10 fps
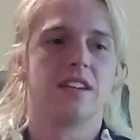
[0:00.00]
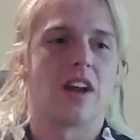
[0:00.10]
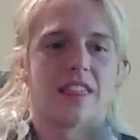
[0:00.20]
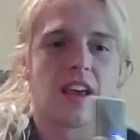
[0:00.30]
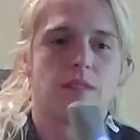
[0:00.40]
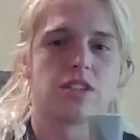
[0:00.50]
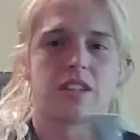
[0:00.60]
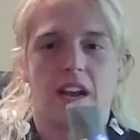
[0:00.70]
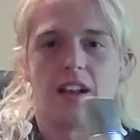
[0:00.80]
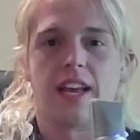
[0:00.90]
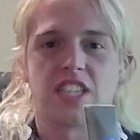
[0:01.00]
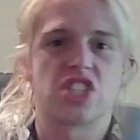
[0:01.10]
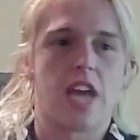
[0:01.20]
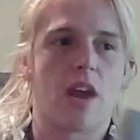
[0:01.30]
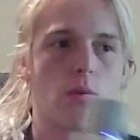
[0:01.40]
So I think I'm just kind of like
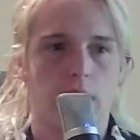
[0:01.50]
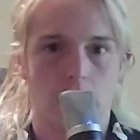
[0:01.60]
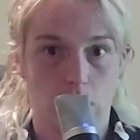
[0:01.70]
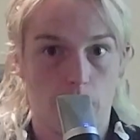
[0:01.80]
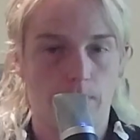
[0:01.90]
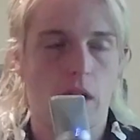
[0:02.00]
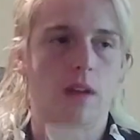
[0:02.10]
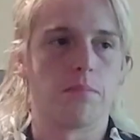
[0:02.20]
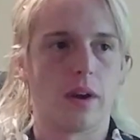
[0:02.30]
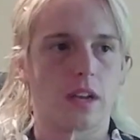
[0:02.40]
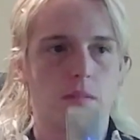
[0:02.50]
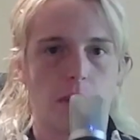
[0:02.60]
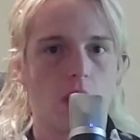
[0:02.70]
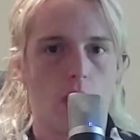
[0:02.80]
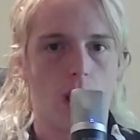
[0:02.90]
sick with like something, but it's
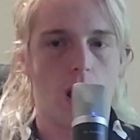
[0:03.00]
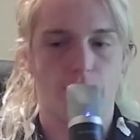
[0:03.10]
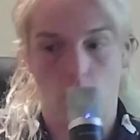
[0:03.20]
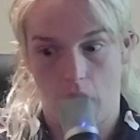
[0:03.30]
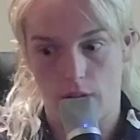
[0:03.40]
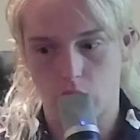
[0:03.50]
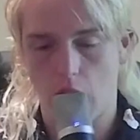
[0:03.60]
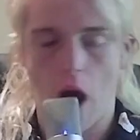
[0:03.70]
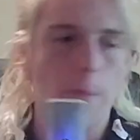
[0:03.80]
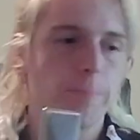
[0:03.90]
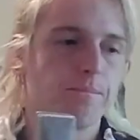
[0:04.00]
been going on forever now.